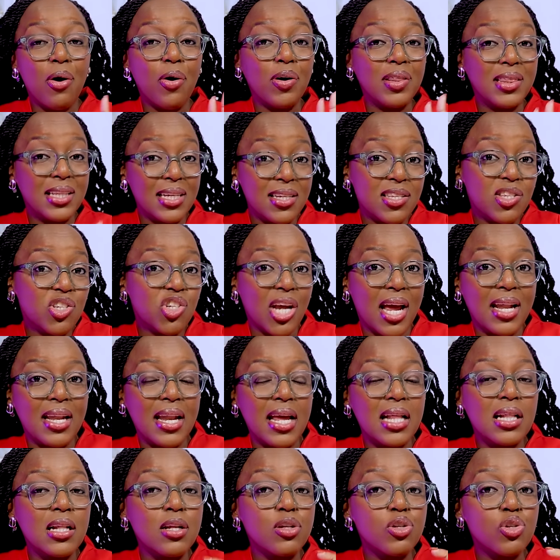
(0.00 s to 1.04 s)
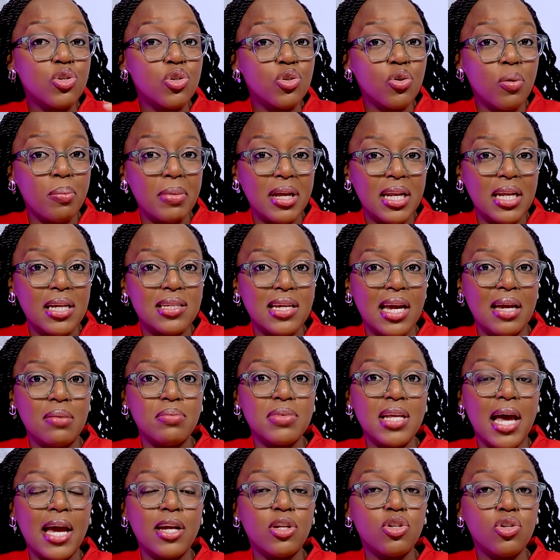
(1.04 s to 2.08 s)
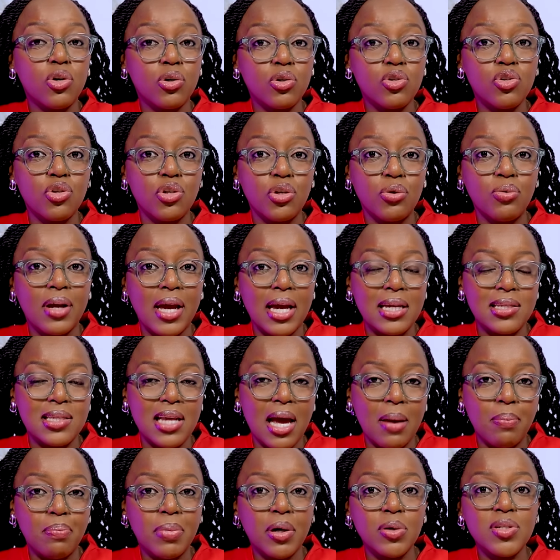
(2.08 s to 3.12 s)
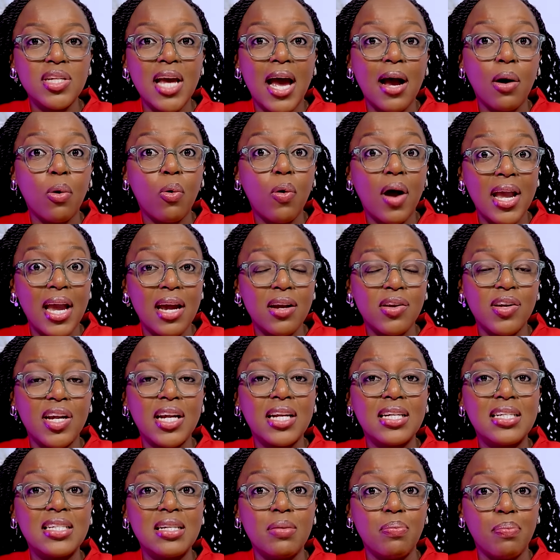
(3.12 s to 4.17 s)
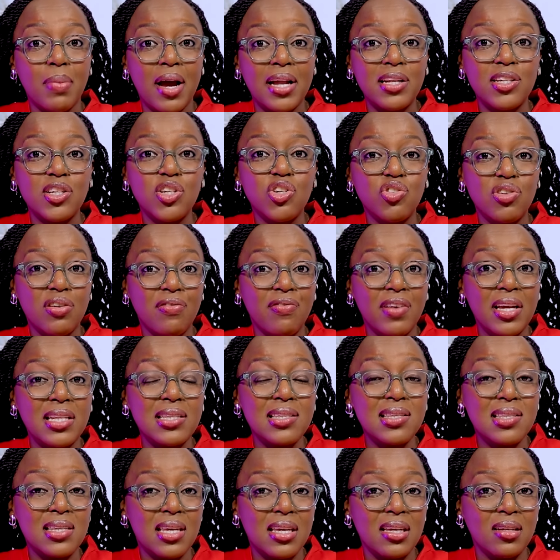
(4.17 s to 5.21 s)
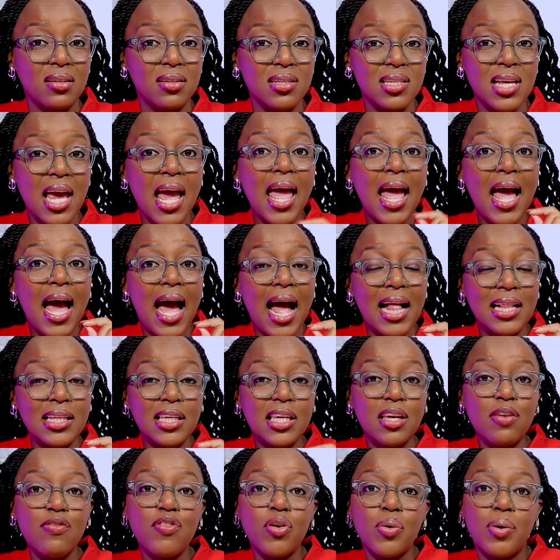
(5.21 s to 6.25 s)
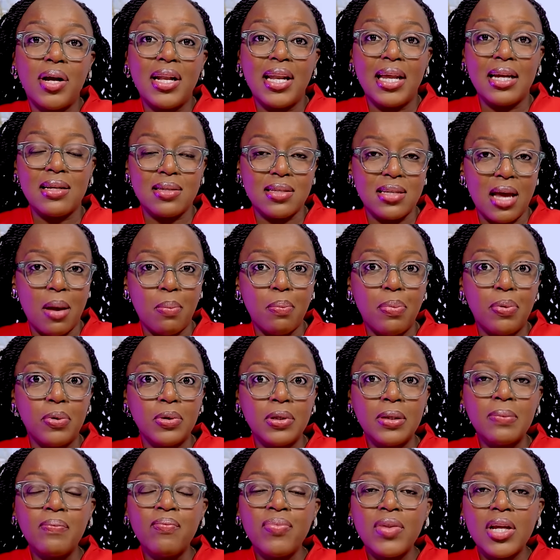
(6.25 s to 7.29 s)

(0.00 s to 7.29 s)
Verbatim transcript: On this channel, so many times I talk to you guys about acquiring demand driven skills. I'll give you an example.